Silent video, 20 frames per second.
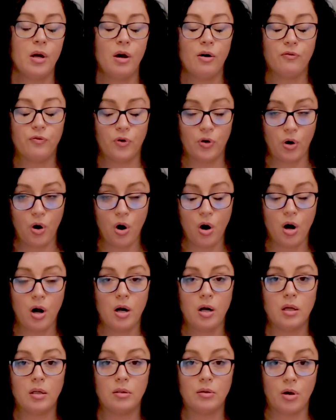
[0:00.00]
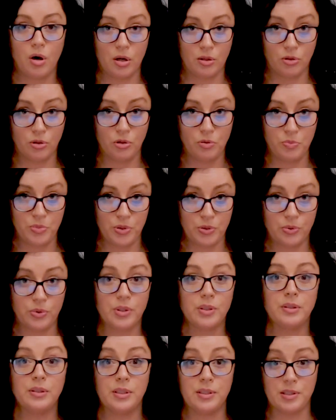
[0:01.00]
for all
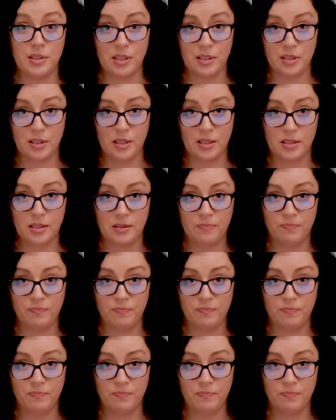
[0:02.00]
autoimmune diseases.